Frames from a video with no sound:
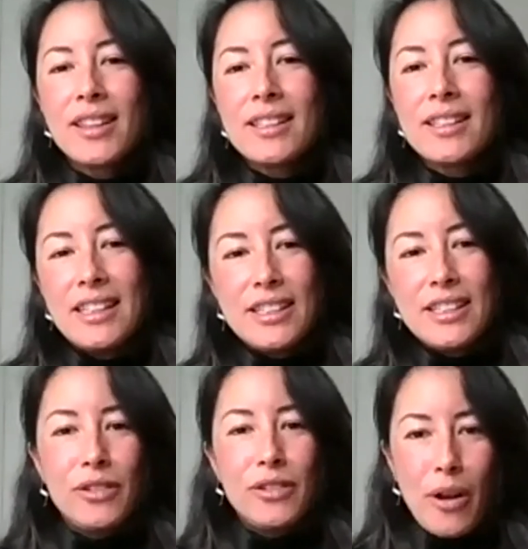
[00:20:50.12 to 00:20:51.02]
you know,
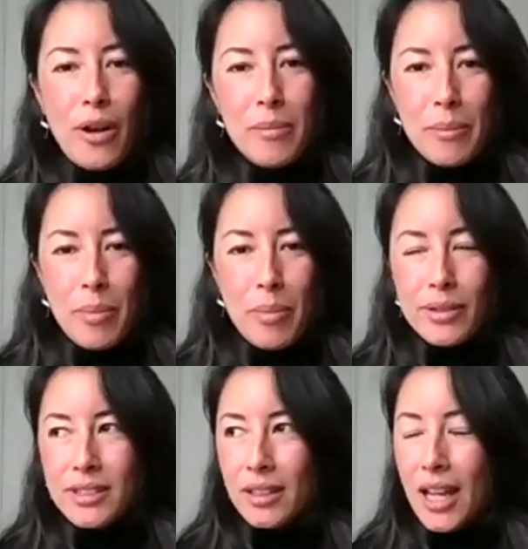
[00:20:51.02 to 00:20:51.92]
having this idea of,
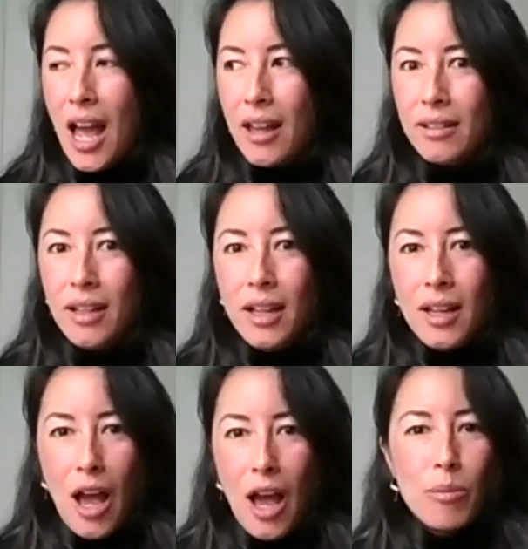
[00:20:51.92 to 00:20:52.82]
you know, I'm an
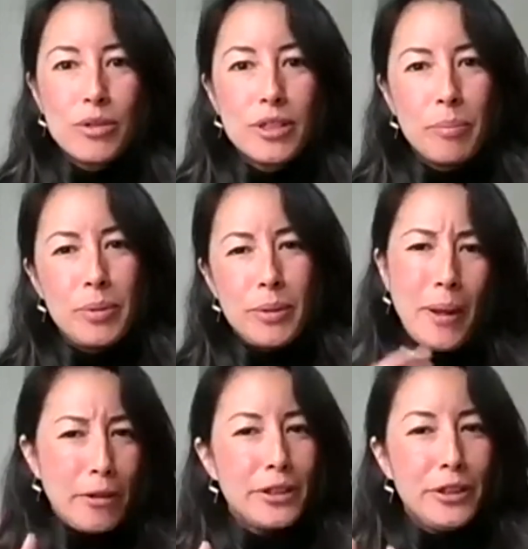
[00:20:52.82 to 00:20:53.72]
imposter can
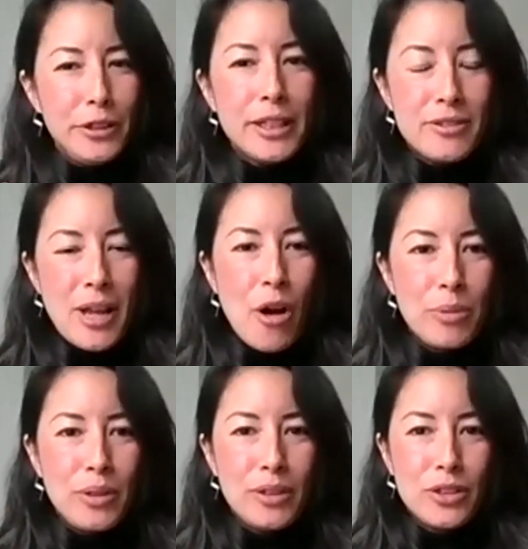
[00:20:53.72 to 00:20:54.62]
help to
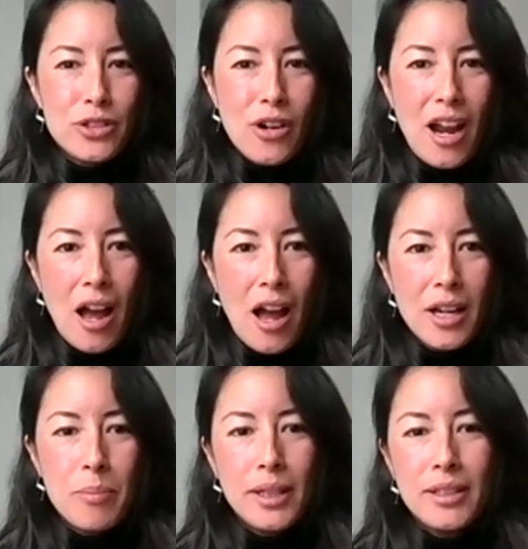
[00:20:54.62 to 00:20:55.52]
propel you and help
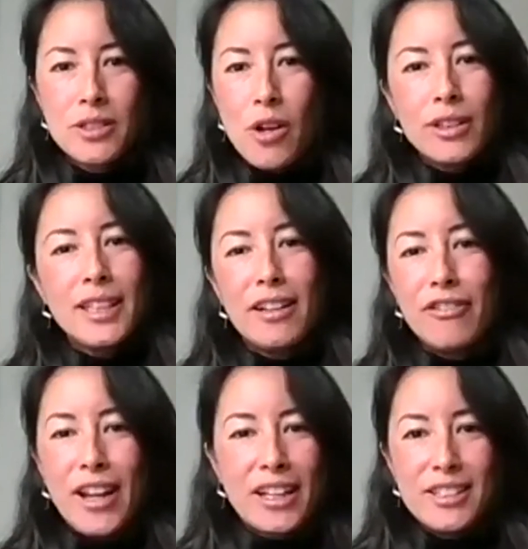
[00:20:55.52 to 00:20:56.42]
you to try harder,
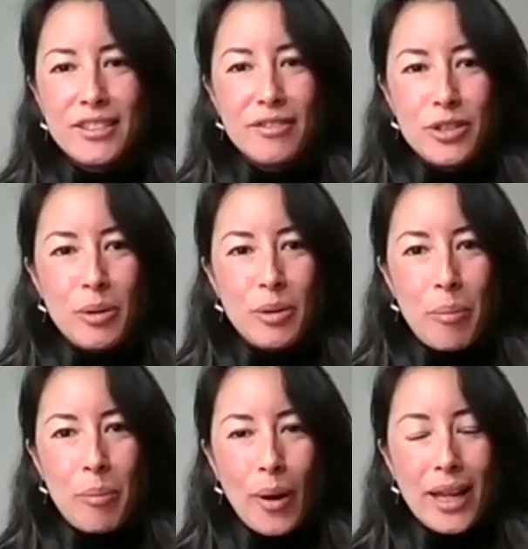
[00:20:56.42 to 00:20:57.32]
but it's only
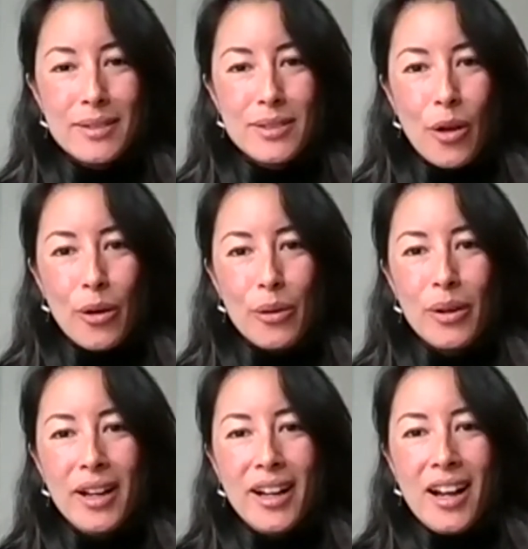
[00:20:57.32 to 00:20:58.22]
effective to a
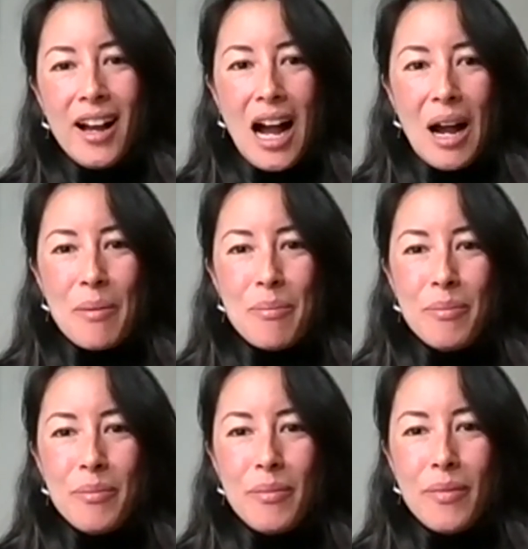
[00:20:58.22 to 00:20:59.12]
point. So,
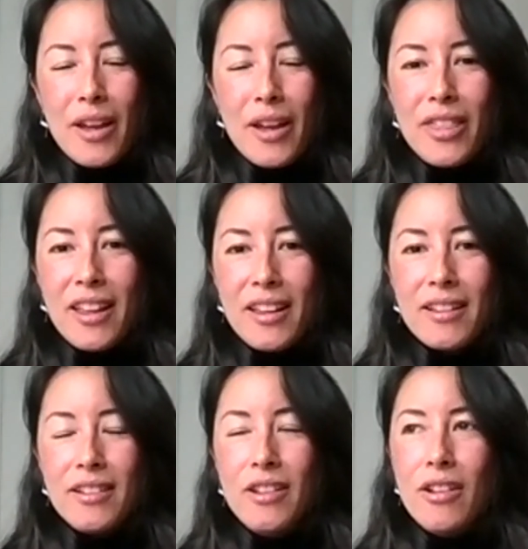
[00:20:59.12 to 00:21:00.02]
um,
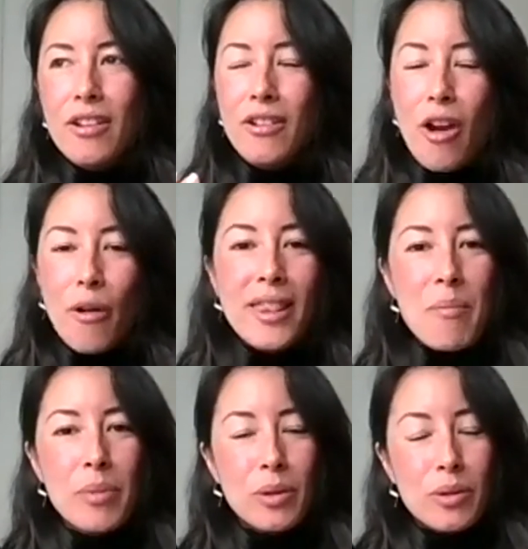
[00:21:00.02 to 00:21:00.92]
I think
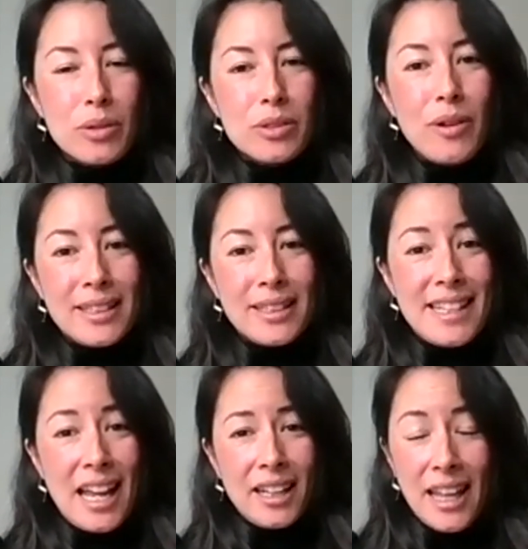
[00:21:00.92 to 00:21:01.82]
knowing that, but also
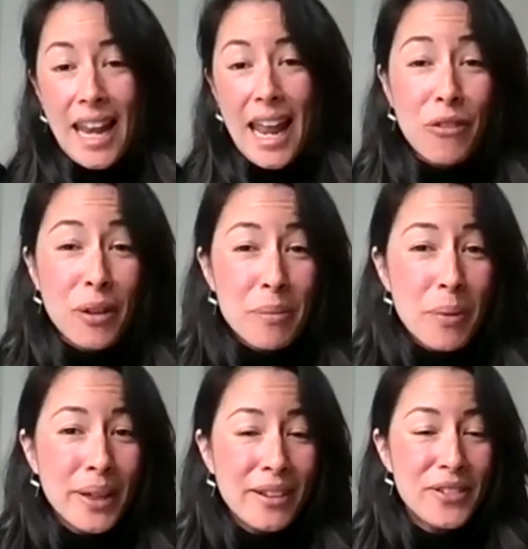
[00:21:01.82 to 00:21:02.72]
understanding that
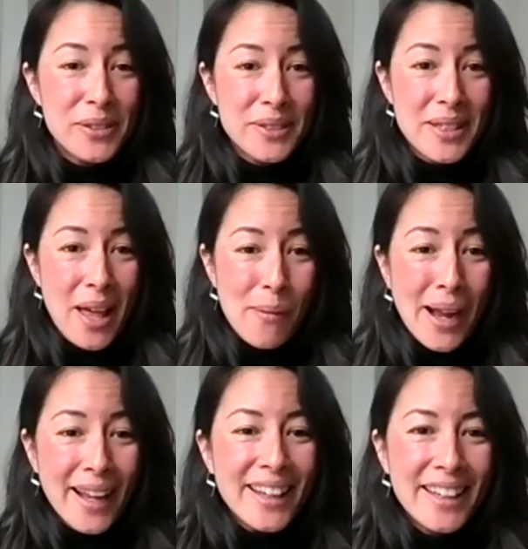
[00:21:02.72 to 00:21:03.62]
everybody feels that
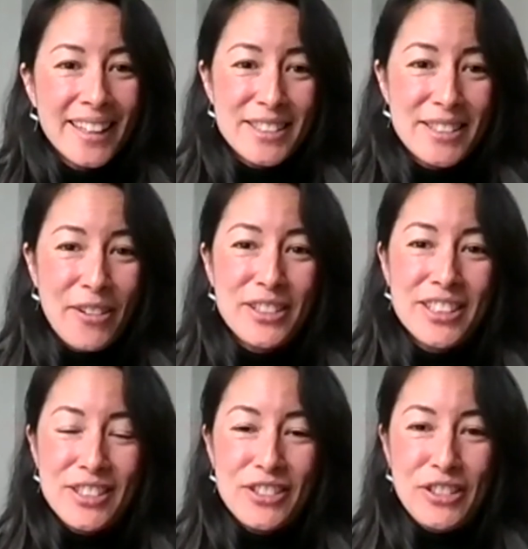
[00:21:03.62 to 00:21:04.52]
way, it's not
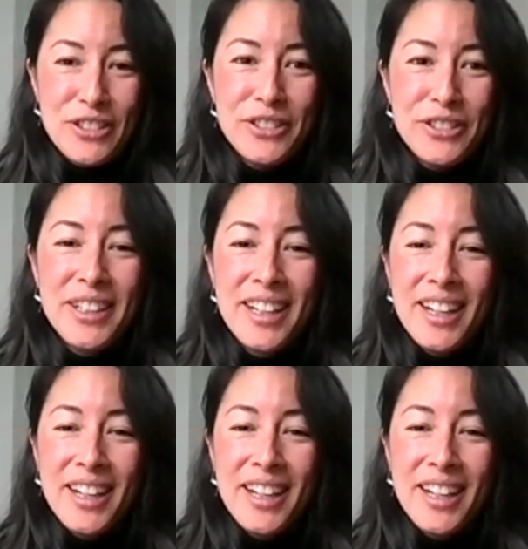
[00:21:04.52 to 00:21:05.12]
just you,